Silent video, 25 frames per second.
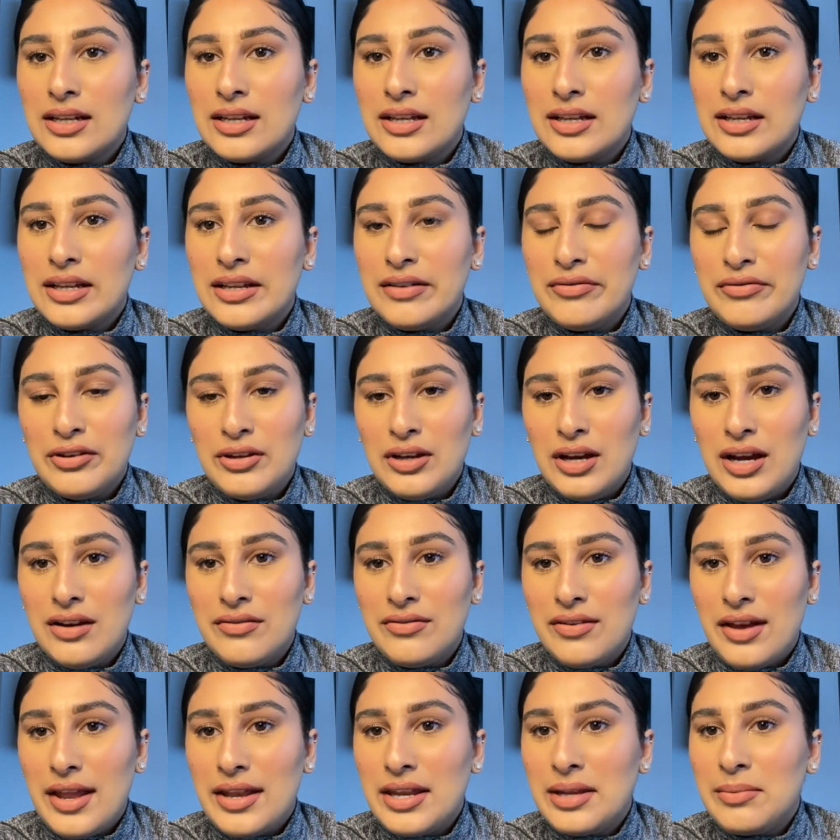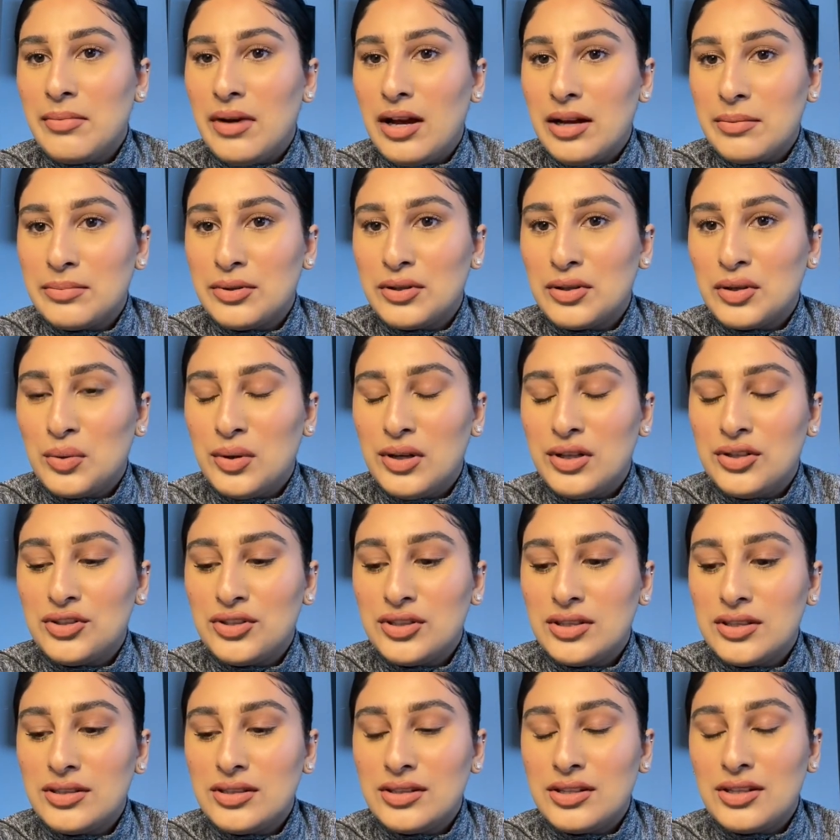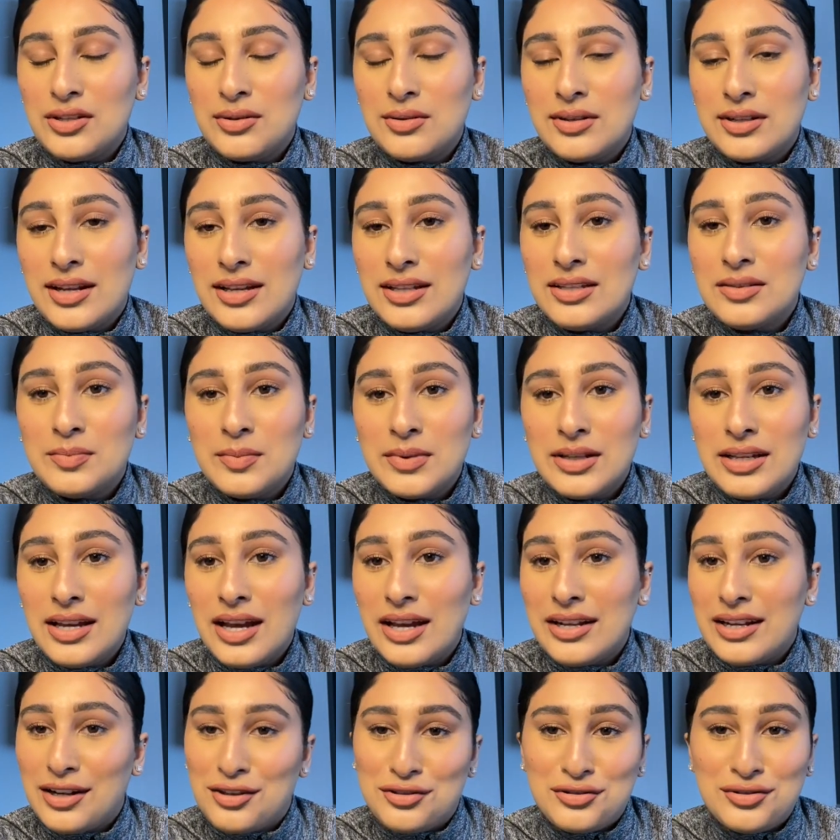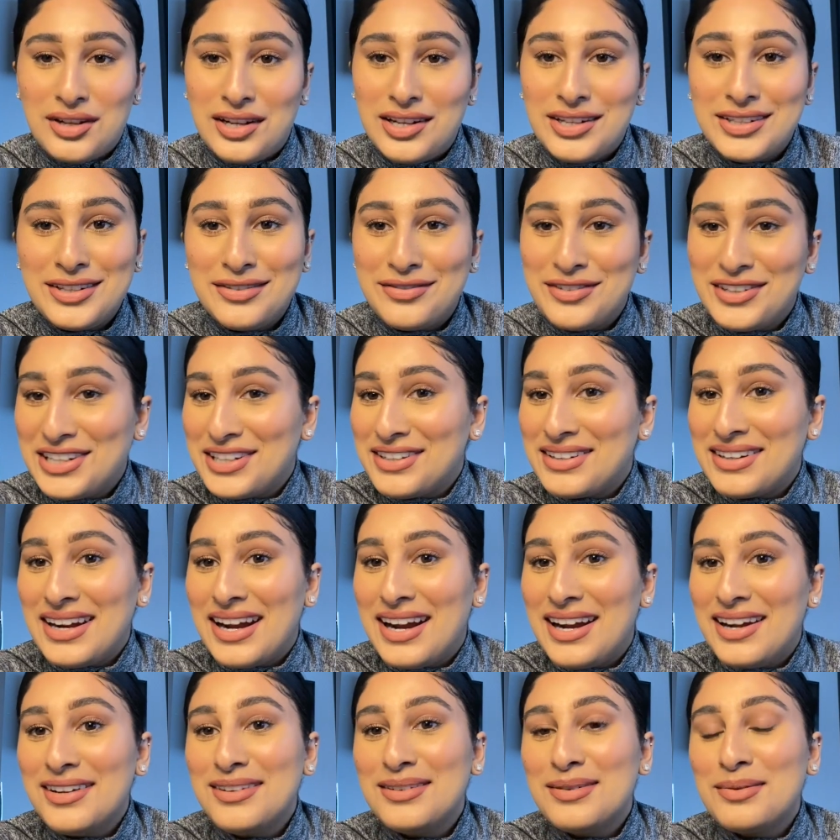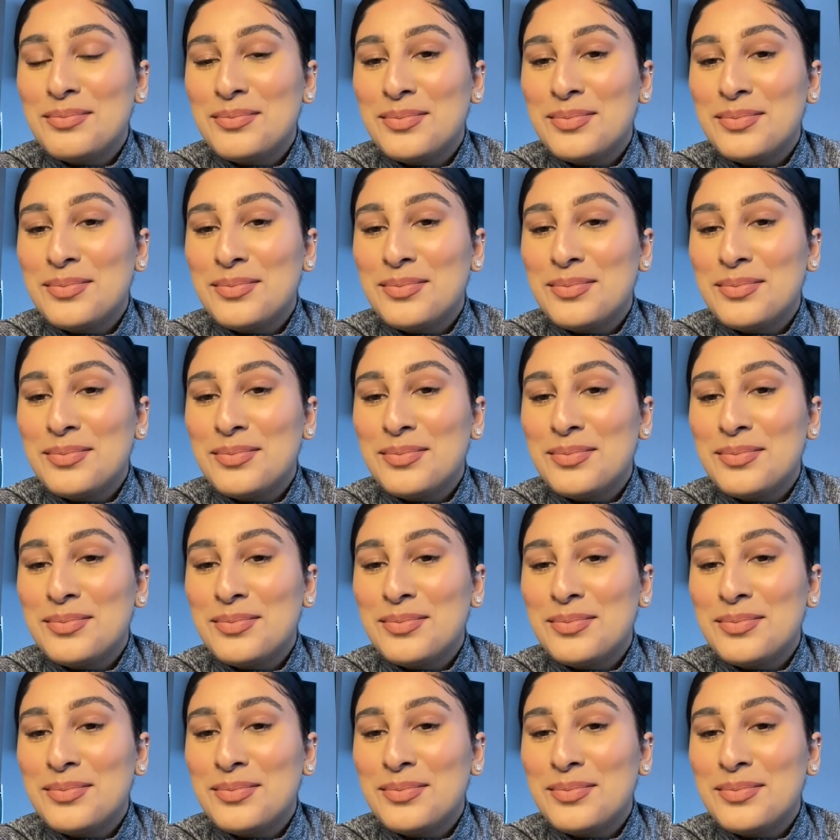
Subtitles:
if you have any MacBook questions you can ask me and I'll try to figure it out.